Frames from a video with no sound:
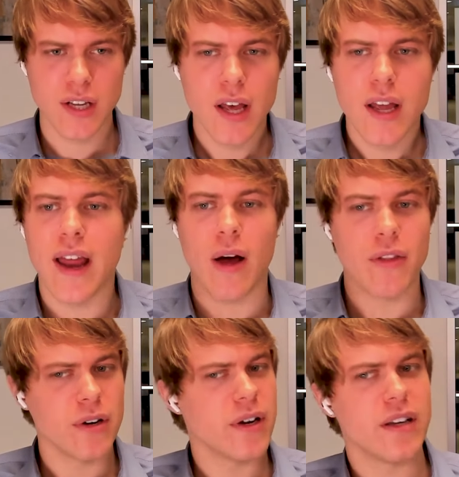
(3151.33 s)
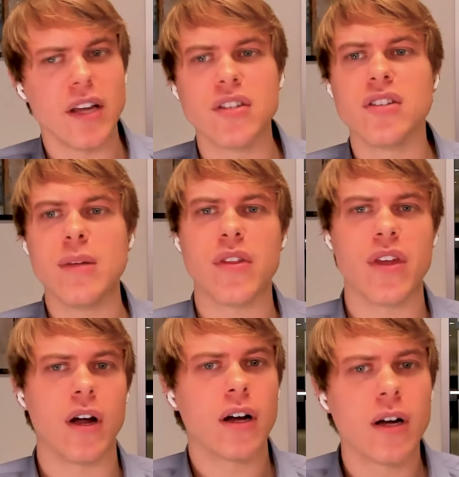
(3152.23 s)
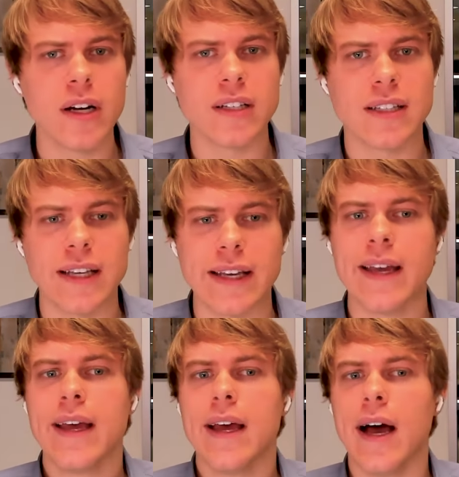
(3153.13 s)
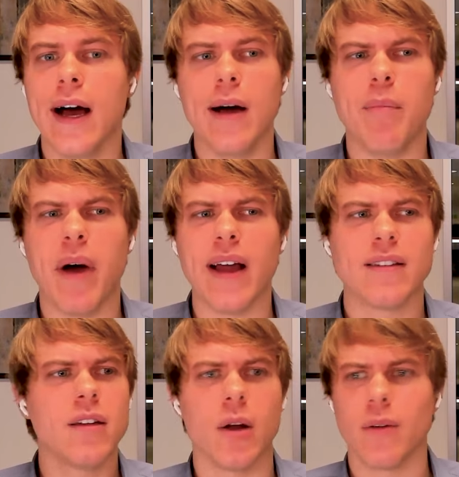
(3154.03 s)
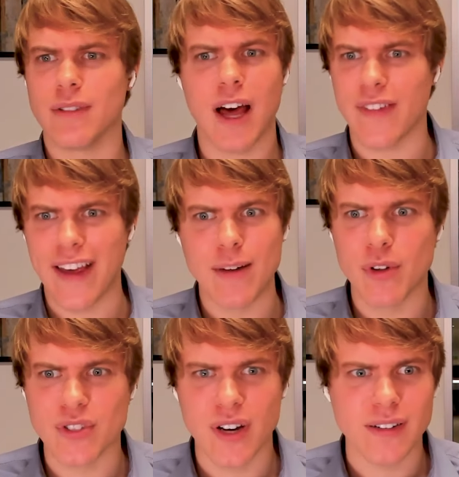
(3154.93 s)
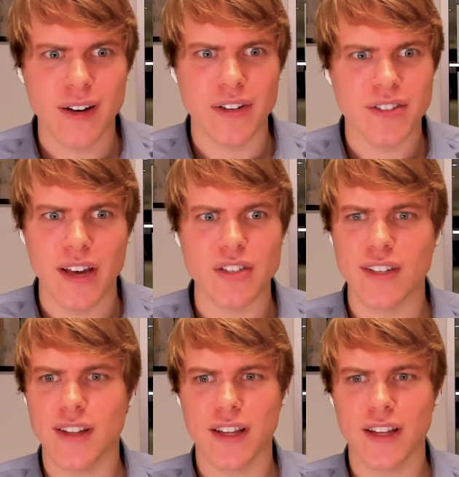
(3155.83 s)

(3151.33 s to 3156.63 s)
Mm. Now, there, it doesn't seem that they are currently, uh, but you know, a lot of animals are are sentient.